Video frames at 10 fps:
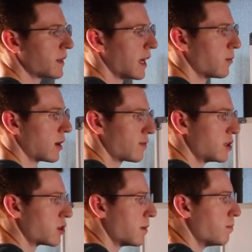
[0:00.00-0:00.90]
And whenever
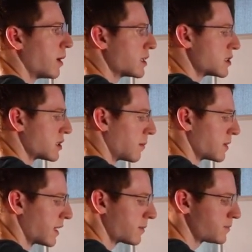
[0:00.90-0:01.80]
you combust
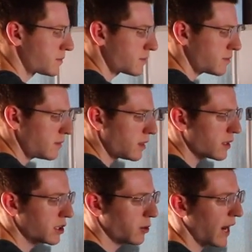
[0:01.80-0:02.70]
something,
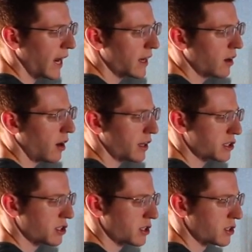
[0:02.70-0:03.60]
you add
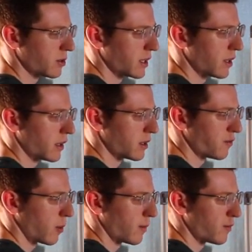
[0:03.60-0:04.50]
oxygen to it in the
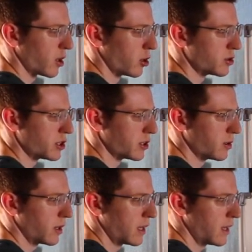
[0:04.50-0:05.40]
form of
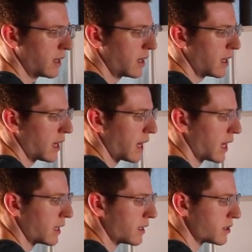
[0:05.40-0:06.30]
O2,
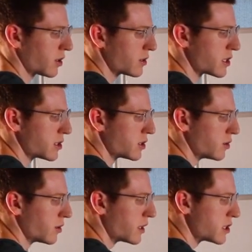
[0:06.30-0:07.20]
and it turns
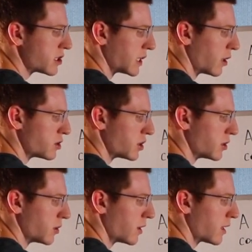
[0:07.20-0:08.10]
into
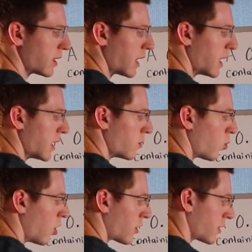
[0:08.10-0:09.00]
CO2
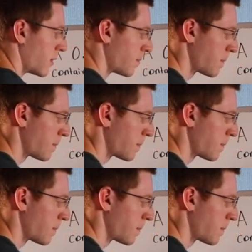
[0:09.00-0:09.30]
and water.